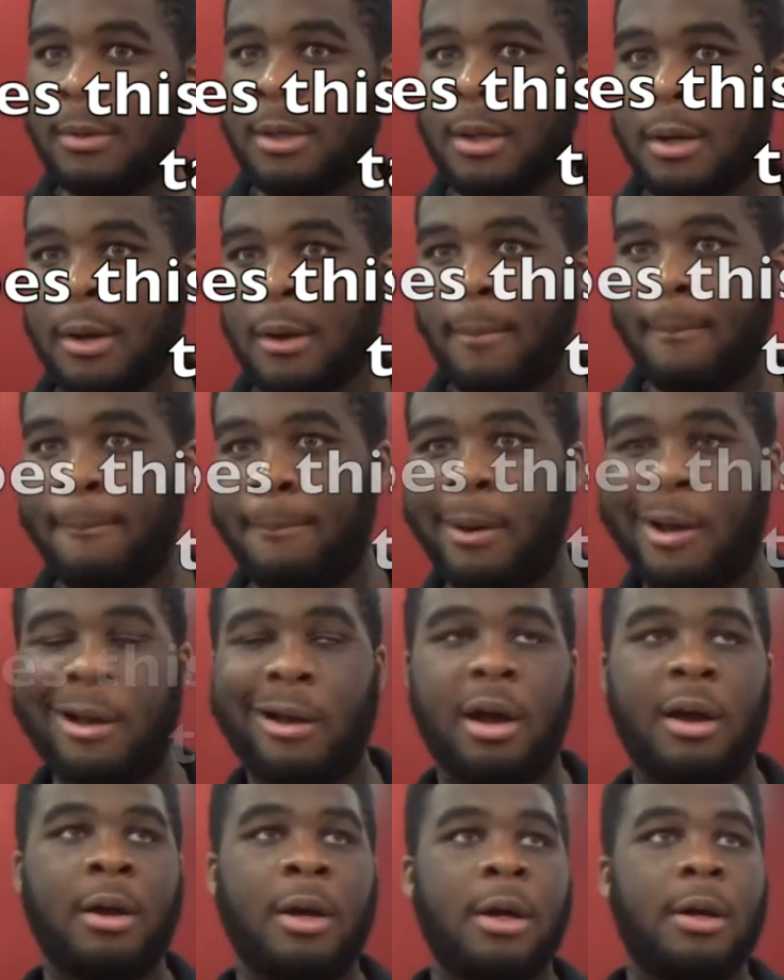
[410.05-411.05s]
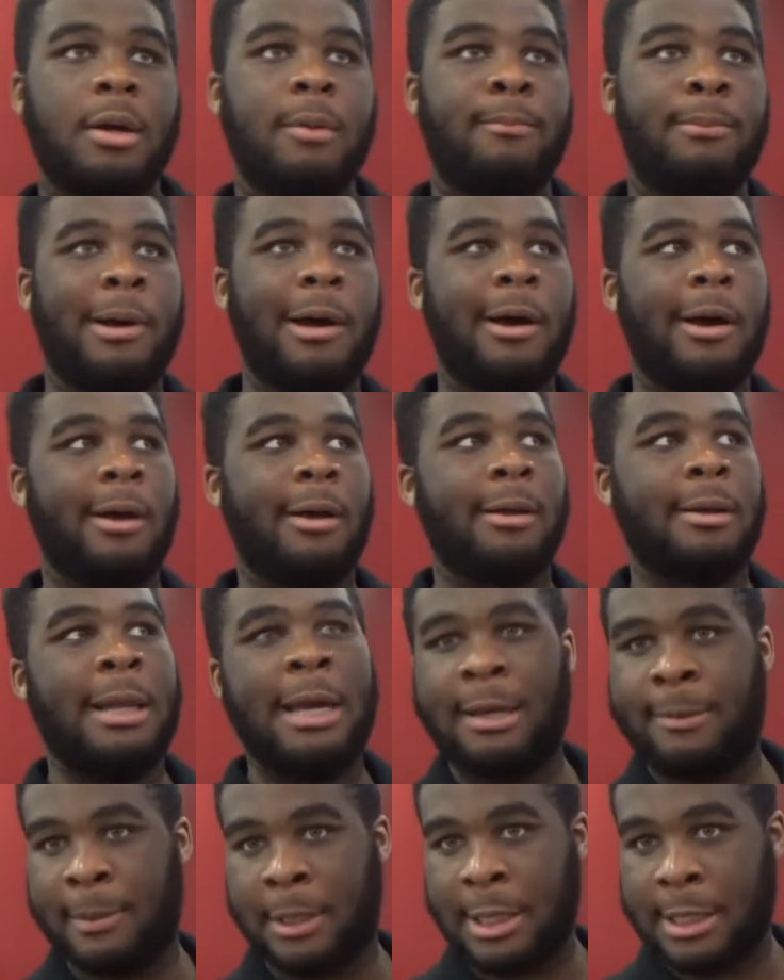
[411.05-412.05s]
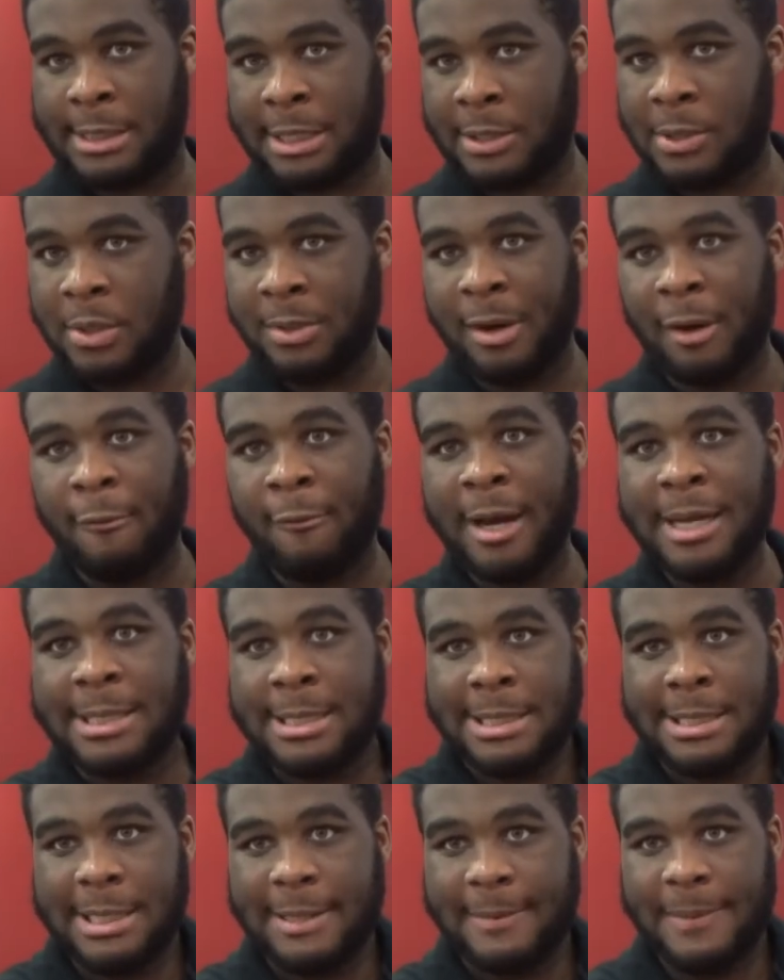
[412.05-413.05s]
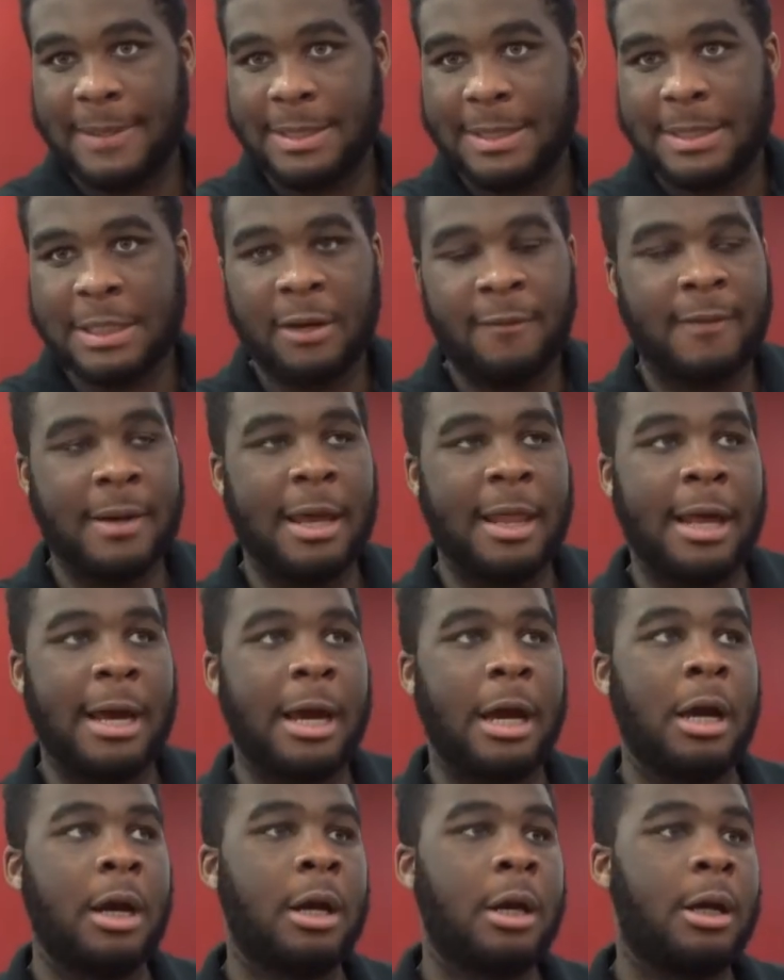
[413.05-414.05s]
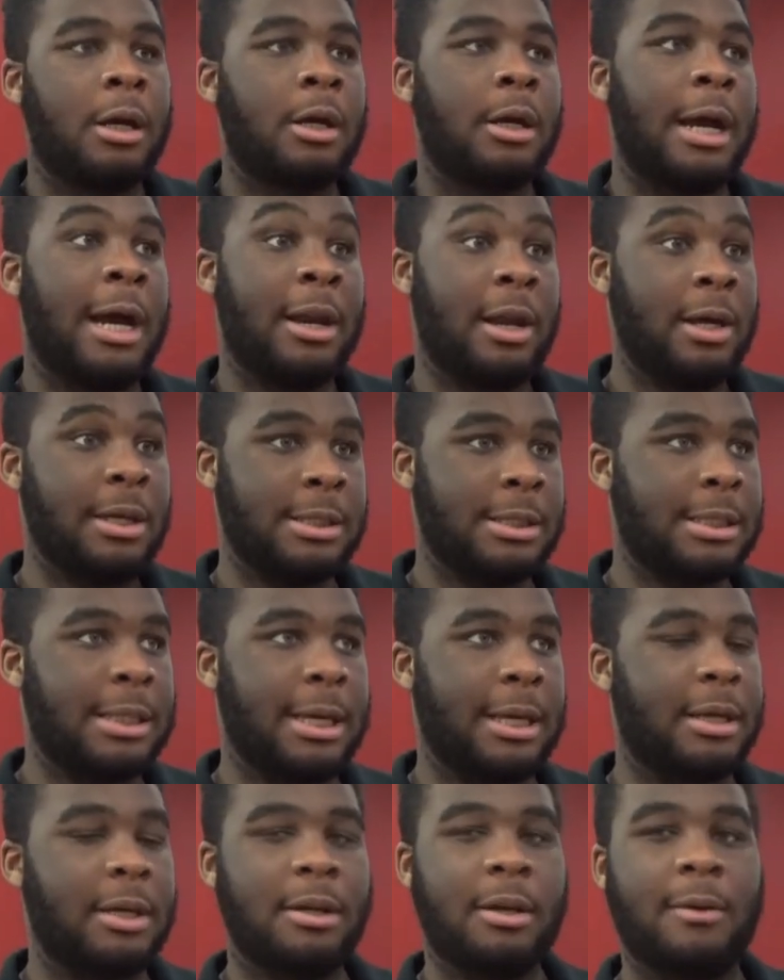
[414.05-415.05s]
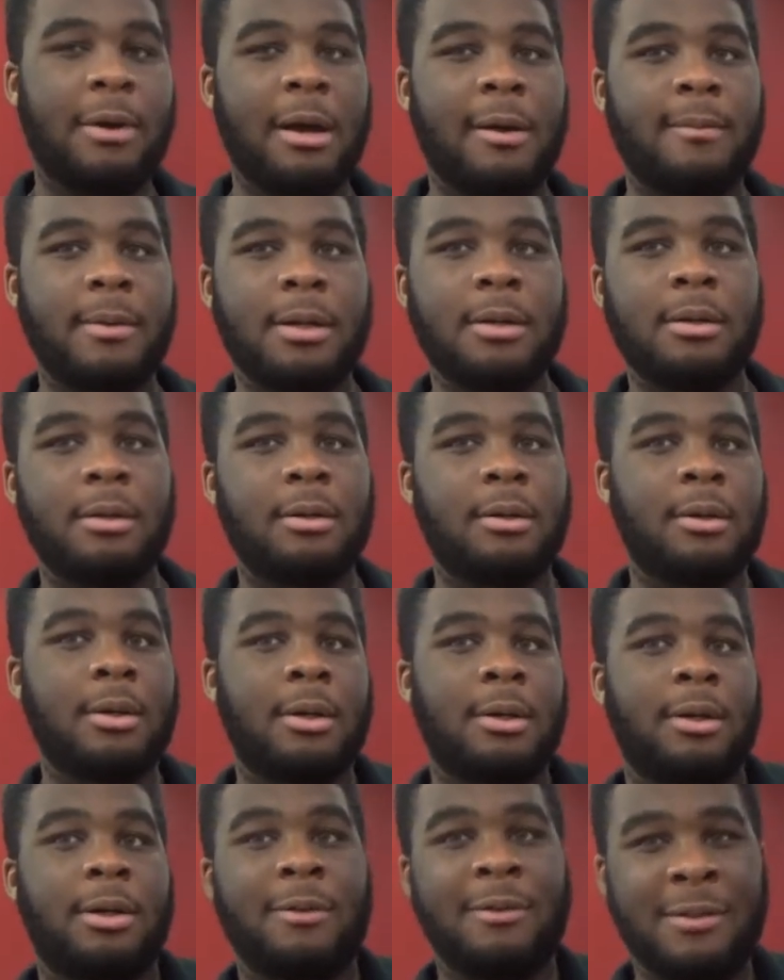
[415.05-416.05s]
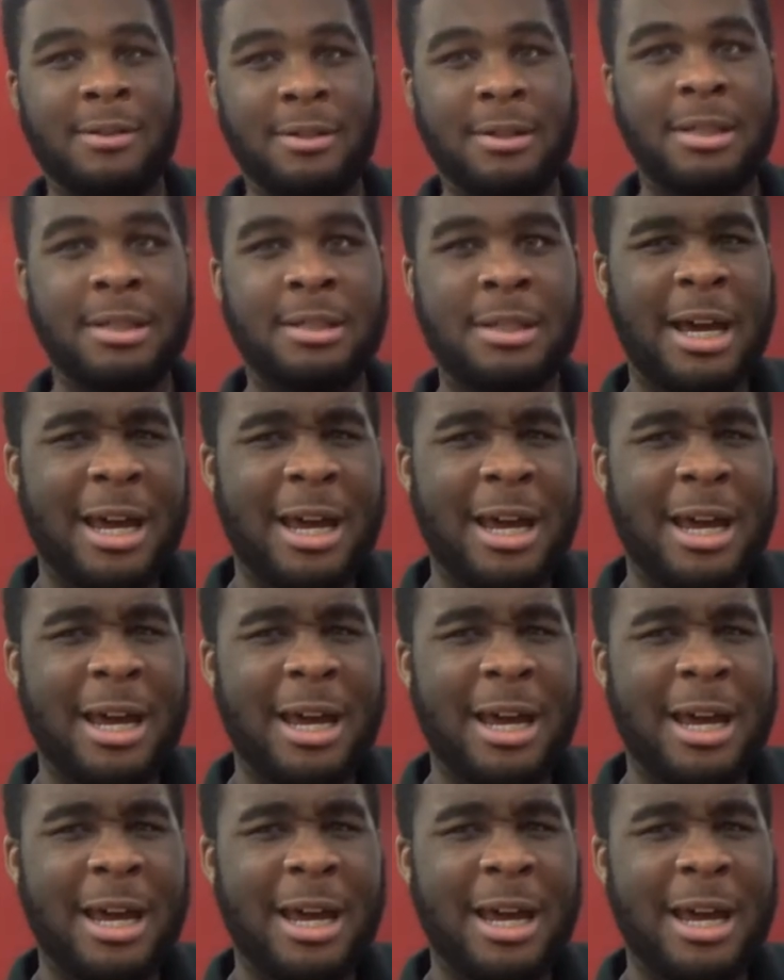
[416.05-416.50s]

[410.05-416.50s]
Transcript: But, yeah. But like because they're talking about racism and stuff yeah, like hustling. that, and hustling, yeah, it's like you know, a controversial kind of thing.